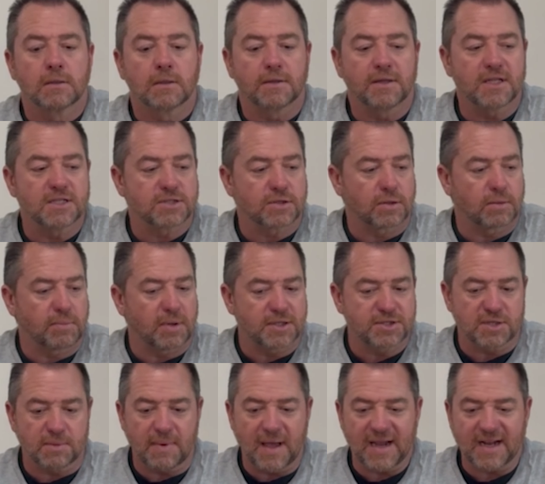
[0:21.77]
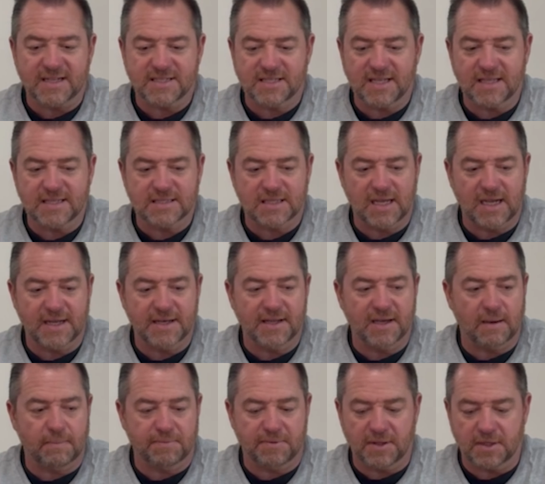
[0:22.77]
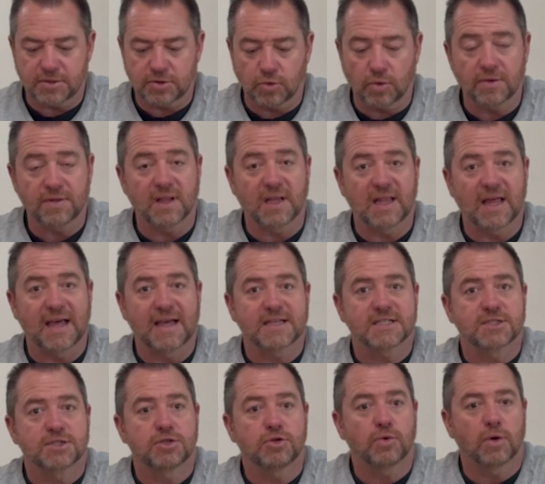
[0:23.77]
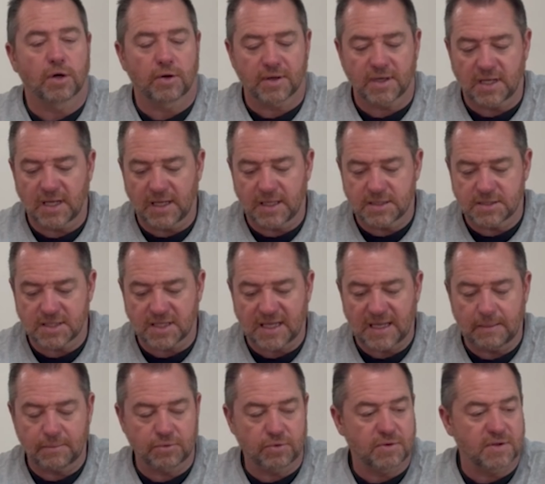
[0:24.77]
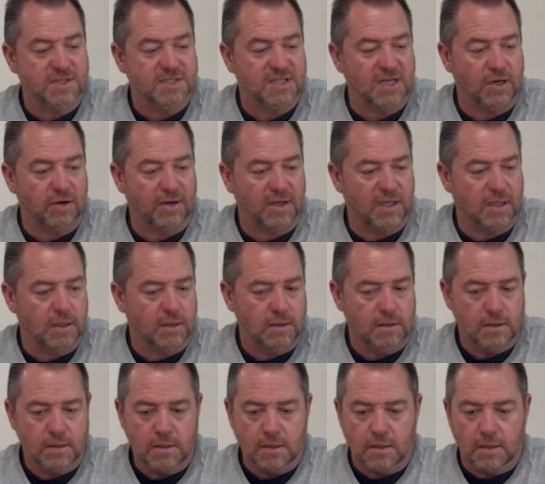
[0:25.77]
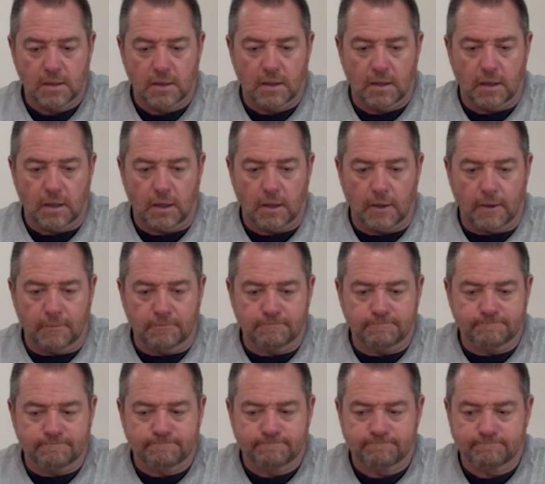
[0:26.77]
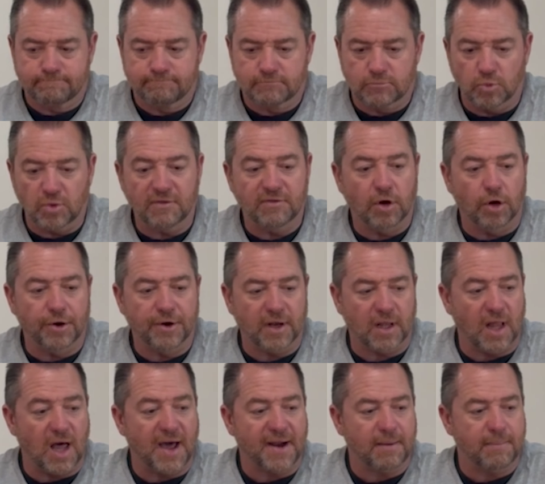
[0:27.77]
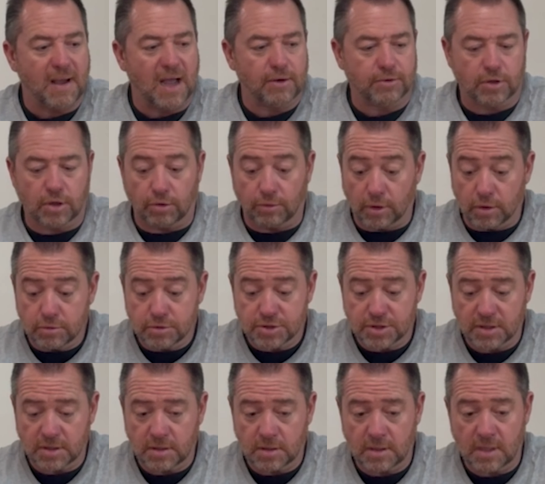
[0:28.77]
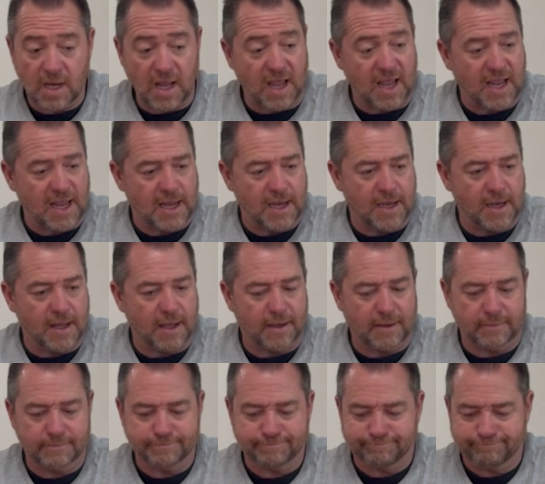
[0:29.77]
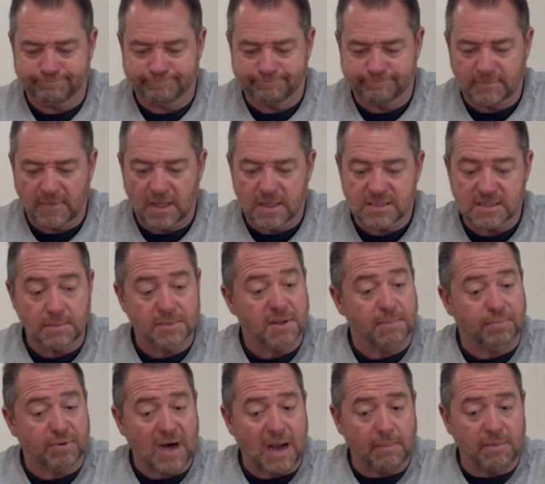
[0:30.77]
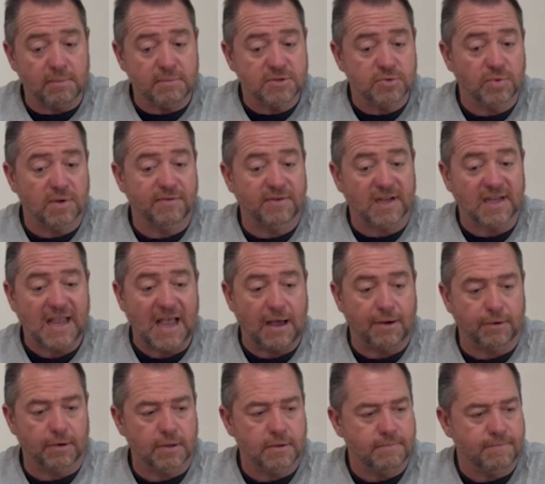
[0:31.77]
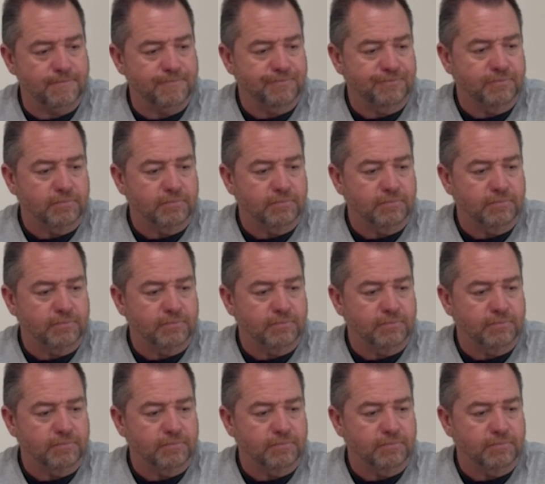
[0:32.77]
These are a bunch of magazines lined up that during the last 2 hurricanes that came through this area, we've learned a lot about corrosion and some of the problems we've encountered.